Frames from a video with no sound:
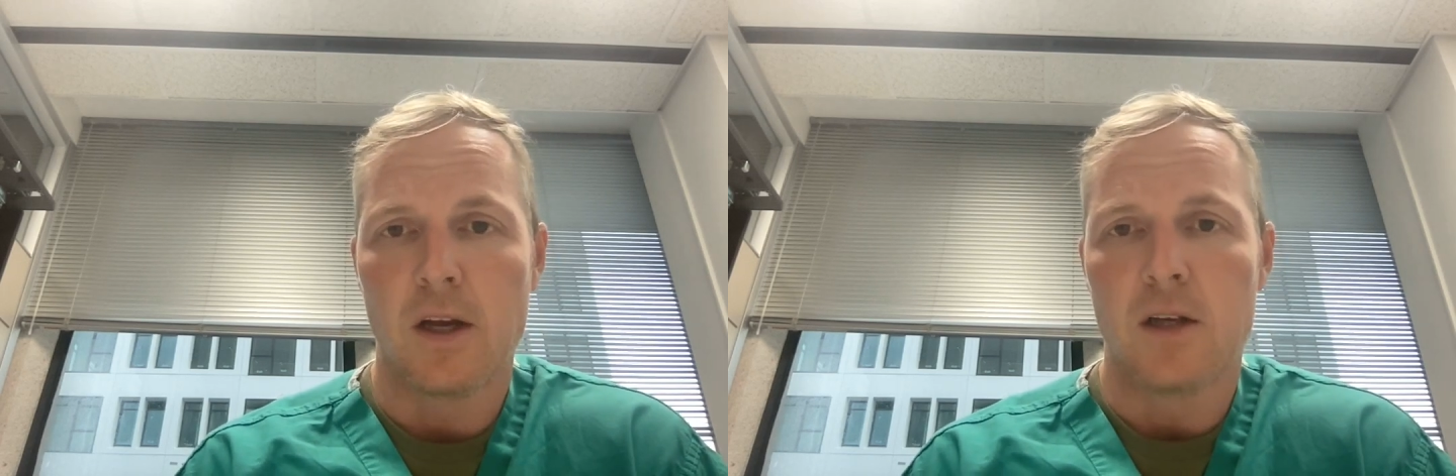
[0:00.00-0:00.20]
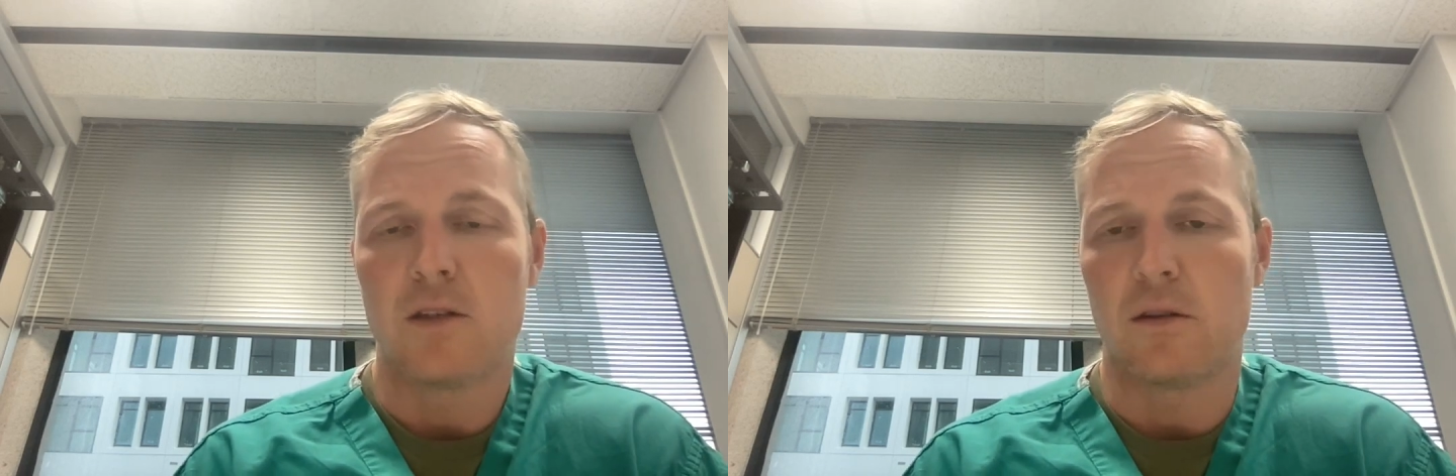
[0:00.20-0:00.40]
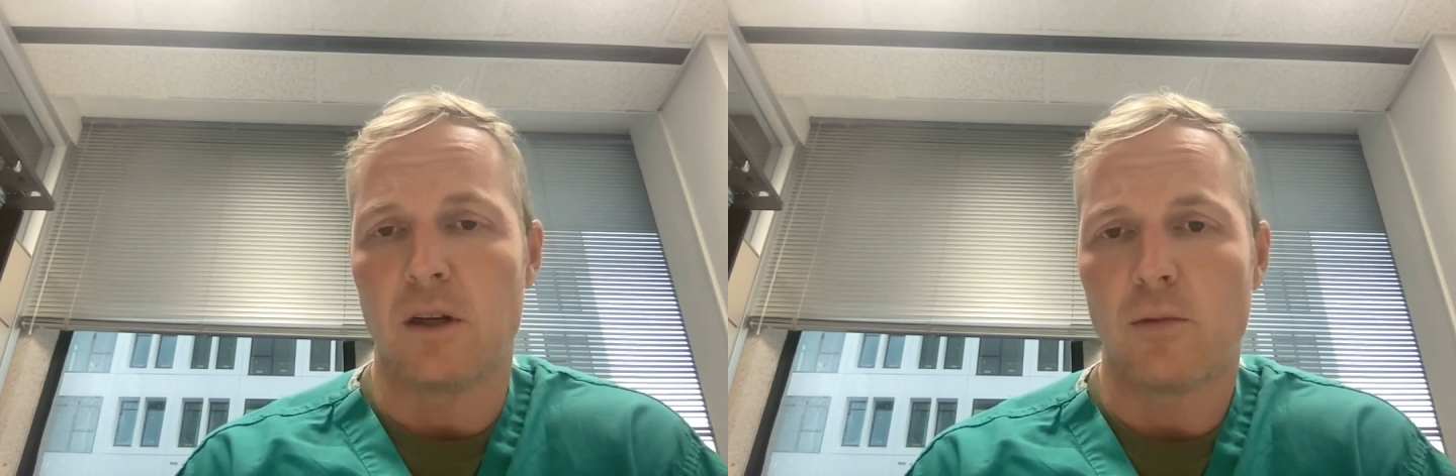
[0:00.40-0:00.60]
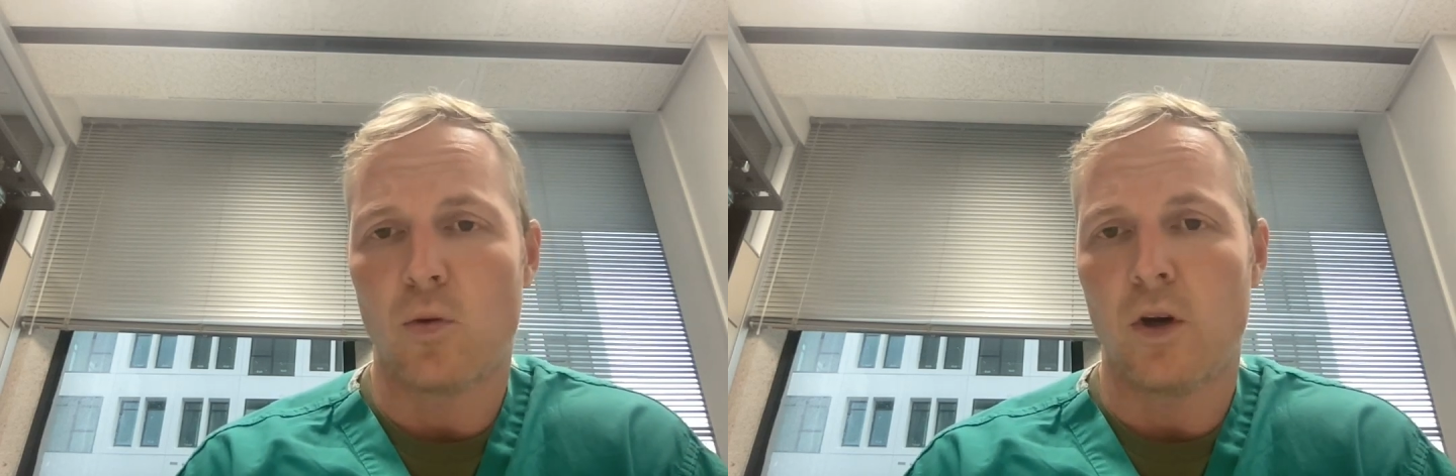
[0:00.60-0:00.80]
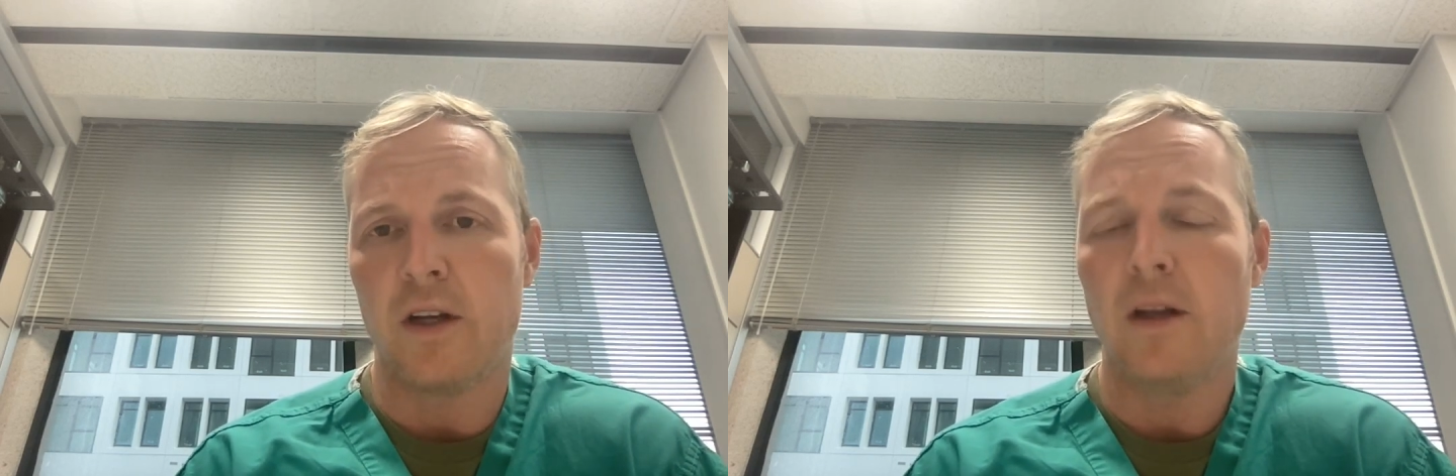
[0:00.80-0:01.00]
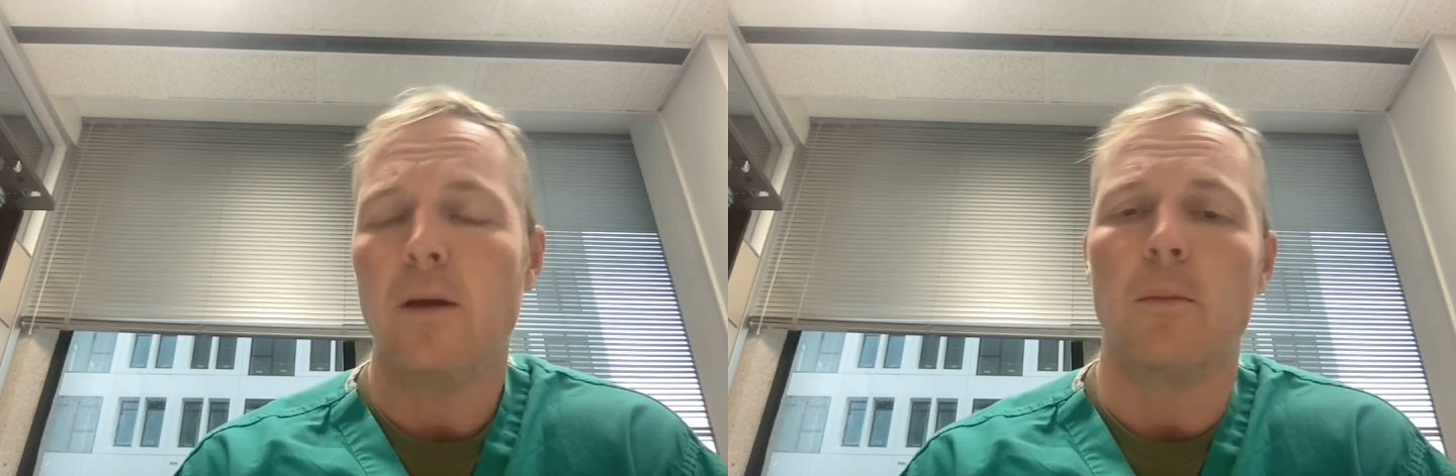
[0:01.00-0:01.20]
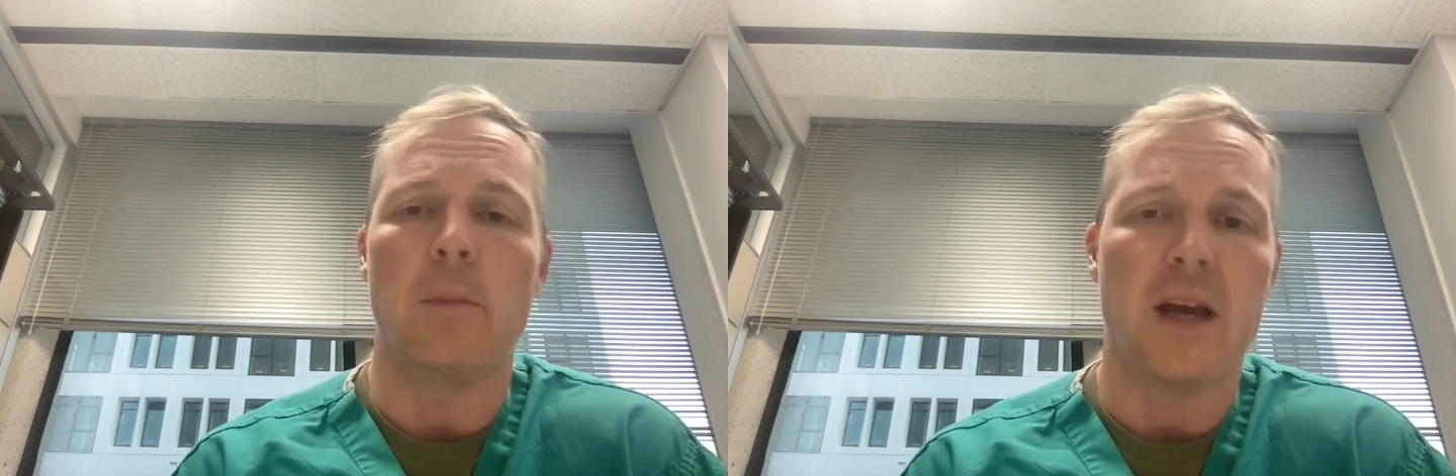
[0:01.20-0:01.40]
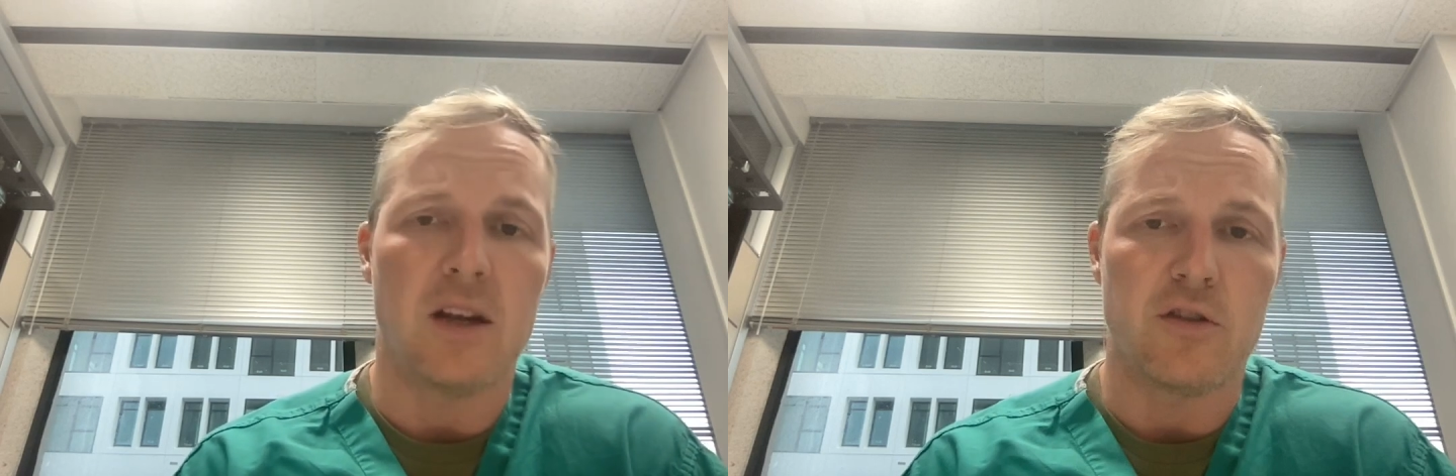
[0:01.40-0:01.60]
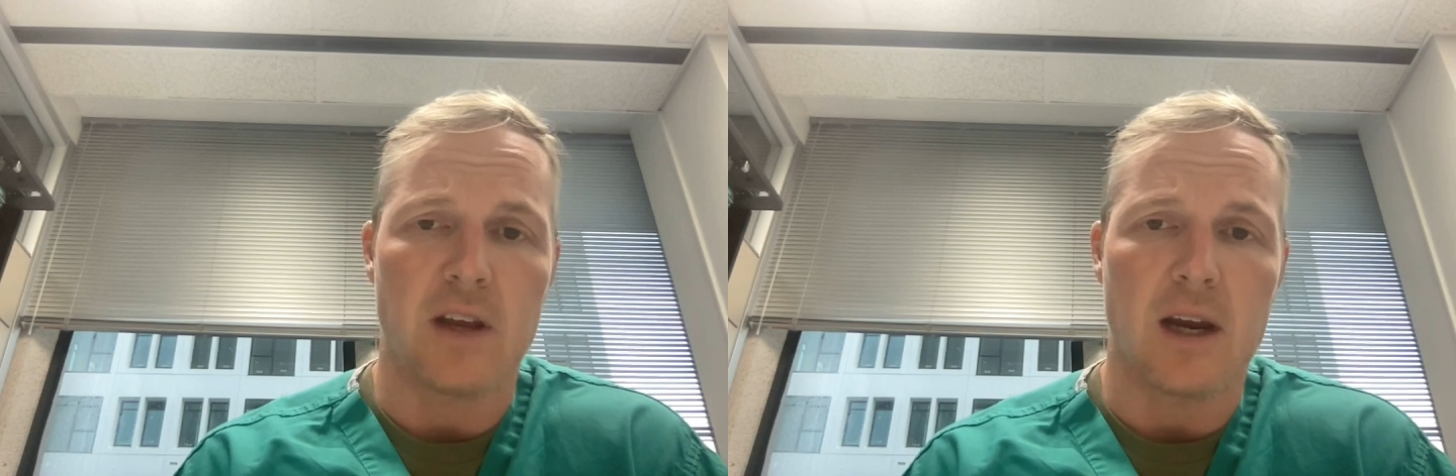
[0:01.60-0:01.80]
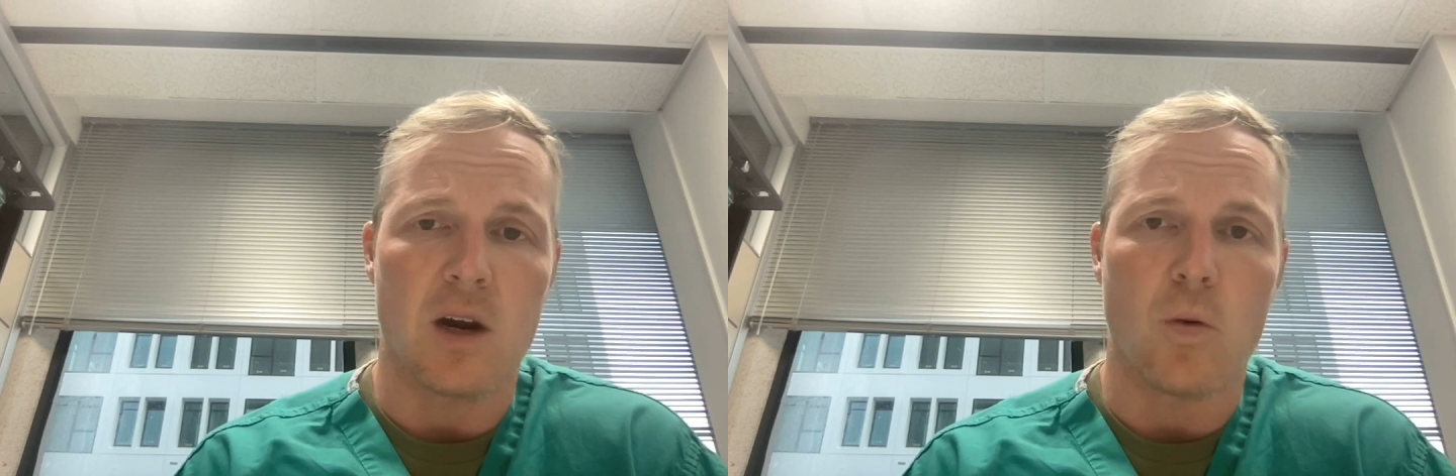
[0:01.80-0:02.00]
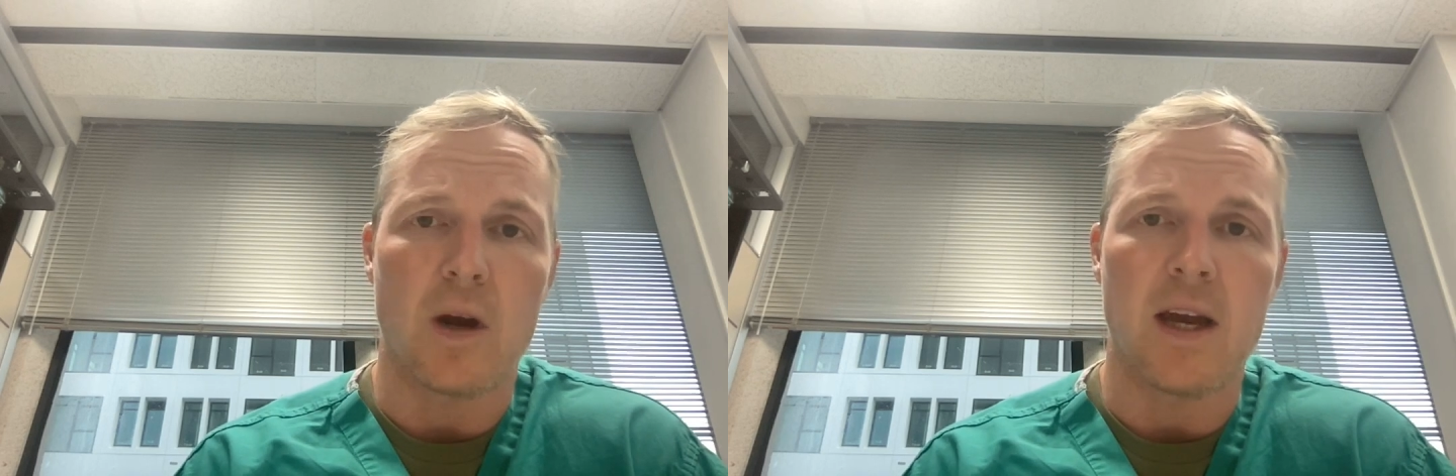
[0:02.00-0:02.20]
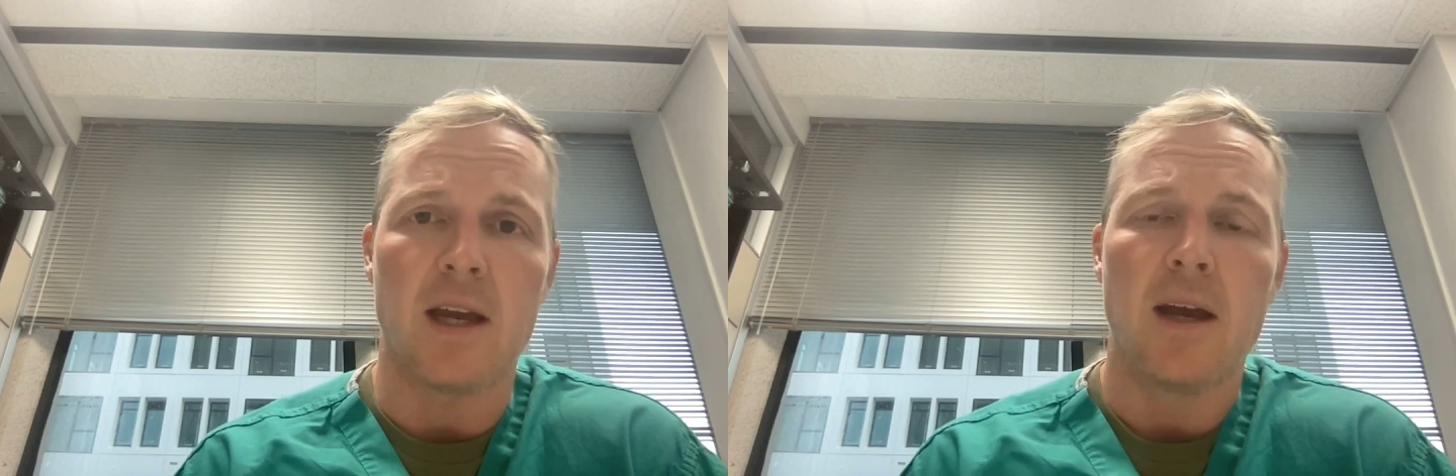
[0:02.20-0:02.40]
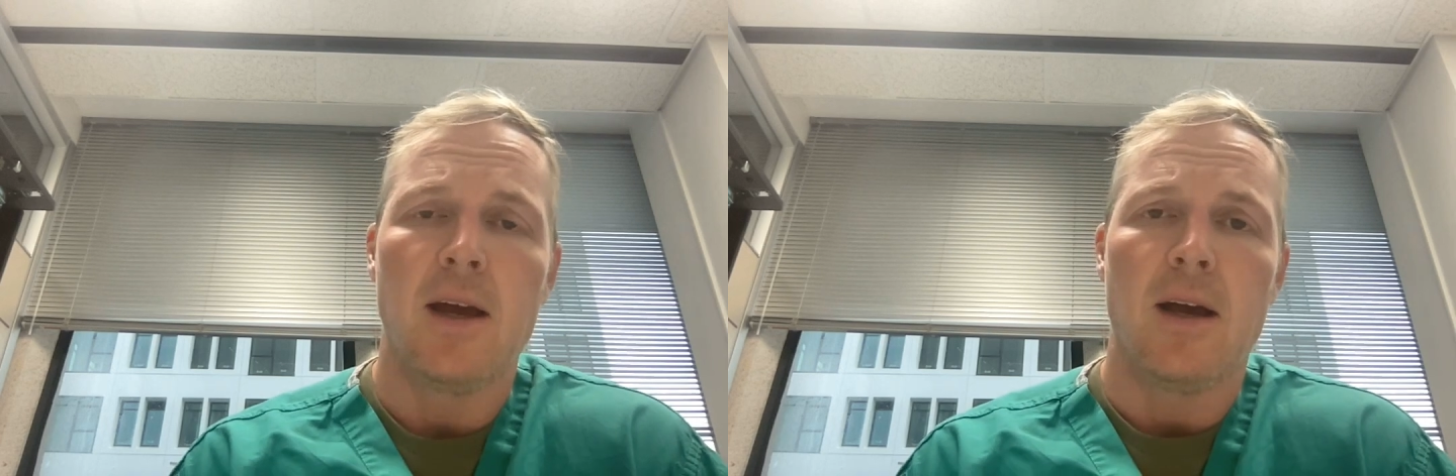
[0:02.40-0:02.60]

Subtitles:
So number one, manage the airway.